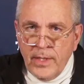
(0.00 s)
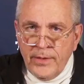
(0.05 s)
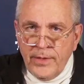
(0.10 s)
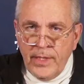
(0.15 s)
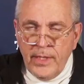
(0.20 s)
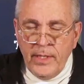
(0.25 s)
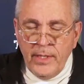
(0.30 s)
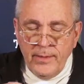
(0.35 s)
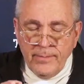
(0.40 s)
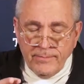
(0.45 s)

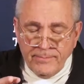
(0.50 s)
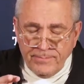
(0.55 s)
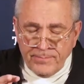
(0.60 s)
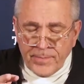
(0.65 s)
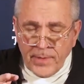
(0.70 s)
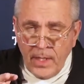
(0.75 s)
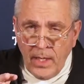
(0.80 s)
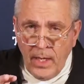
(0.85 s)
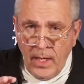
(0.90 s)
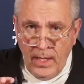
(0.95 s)
the
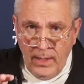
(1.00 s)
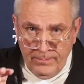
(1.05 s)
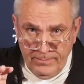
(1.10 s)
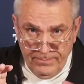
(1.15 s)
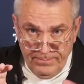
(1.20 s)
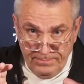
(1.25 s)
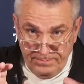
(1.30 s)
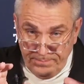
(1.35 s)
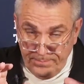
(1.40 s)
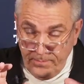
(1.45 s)

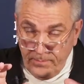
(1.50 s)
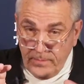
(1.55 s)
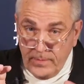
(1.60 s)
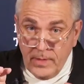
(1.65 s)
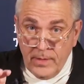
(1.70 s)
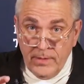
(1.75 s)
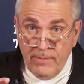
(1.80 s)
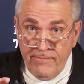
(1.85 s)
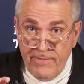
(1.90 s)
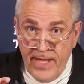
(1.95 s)

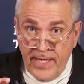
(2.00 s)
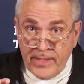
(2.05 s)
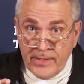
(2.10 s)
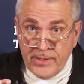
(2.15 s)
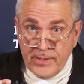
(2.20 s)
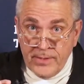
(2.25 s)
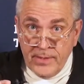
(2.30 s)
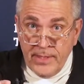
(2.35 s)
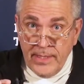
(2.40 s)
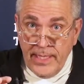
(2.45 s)

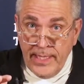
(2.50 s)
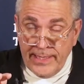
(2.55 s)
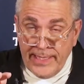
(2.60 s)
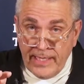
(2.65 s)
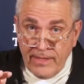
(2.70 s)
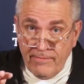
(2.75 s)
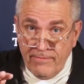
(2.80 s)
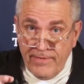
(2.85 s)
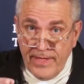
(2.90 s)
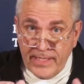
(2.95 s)
VIX. And
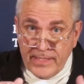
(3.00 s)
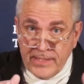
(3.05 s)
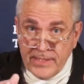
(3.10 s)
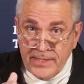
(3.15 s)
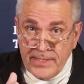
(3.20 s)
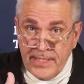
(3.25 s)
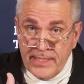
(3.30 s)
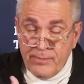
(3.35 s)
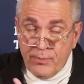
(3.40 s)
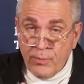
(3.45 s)
now the VIX
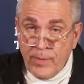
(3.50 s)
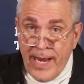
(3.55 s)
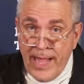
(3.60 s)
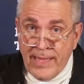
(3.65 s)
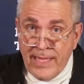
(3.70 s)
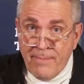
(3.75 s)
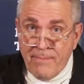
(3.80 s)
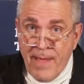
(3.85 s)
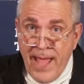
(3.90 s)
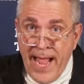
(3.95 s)
did
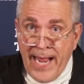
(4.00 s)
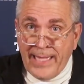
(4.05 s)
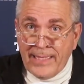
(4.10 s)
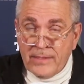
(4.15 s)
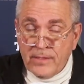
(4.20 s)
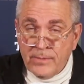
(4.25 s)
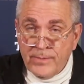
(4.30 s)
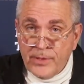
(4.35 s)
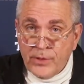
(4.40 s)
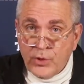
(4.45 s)
rally back a
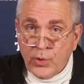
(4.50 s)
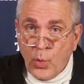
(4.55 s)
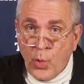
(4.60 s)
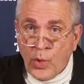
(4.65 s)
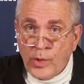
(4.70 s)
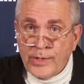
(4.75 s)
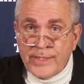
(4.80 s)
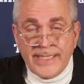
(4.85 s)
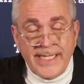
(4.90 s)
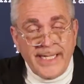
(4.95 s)
little bit
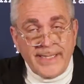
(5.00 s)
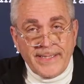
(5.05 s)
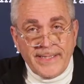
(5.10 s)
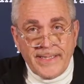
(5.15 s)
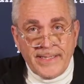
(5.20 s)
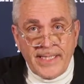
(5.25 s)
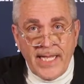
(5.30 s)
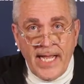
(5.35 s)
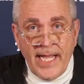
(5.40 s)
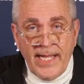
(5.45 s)
towards the end of
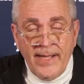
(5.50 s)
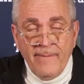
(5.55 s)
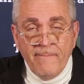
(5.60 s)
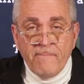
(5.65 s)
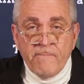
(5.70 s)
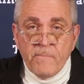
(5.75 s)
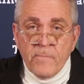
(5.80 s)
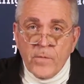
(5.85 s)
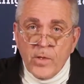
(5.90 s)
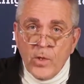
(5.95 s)
the day,
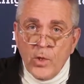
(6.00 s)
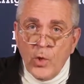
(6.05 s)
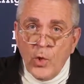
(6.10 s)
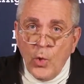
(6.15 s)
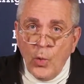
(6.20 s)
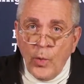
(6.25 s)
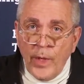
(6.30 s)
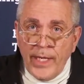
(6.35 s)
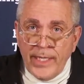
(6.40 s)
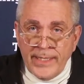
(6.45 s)

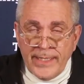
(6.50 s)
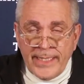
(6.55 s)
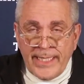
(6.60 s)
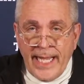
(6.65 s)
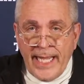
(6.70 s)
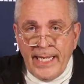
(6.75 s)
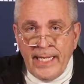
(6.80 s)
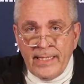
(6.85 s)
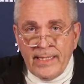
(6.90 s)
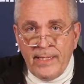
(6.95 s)

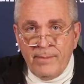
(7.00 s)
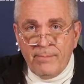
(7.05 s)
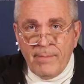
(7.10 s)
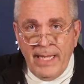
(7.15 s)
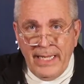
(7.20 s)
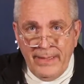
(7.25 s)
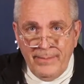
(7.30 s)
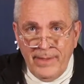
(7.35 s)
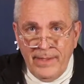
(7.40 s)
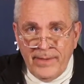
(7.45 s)
indicating that
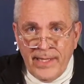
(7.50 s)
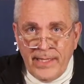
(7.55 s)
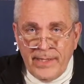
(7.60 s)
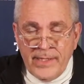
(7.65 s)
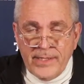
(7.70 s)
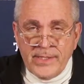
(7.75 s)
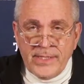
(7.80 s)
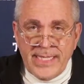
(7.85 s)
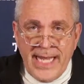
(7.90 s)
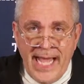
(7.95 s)
maybe
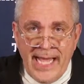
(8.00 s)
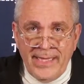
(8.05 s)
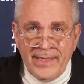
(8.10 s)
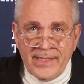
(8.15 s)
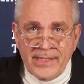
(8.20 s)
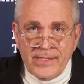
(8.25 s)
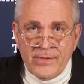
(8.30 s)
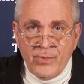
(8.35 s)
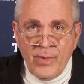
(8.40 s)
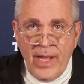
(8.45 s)
this
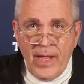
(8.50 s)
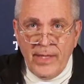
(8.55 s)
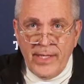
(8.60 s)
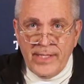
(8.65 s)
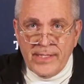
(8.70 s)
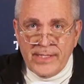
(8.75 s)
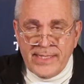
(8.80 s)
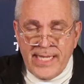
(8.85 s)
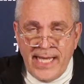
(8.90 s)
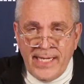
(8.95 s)

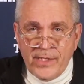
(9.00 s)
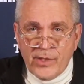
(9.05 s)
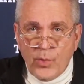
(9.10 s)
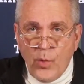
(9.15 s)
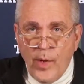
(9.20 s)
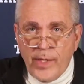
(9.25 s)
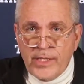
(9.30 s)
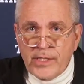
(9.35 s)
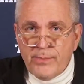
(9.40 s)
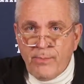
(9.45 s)
rally is not as
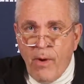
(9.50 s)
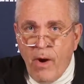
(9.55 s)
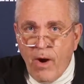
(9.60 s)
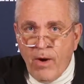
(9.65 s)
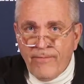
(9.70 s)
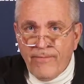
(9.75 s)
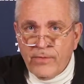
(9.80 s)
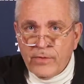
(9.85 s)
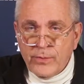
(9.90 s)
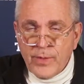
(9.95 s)
quite as
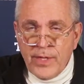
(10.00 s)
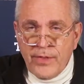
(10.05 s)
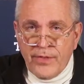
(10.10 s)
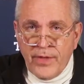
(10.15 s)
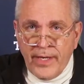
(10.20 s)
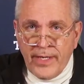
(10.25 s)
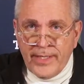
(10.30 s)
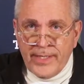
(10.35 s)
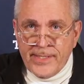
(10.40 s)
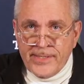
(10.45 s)
powerful as we
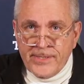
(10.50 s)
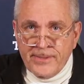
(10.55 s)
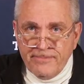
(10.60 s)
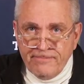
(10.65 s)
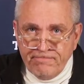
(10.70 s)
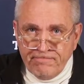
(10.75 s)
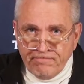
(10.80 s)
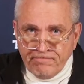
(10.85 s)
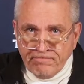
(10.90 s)
think it is.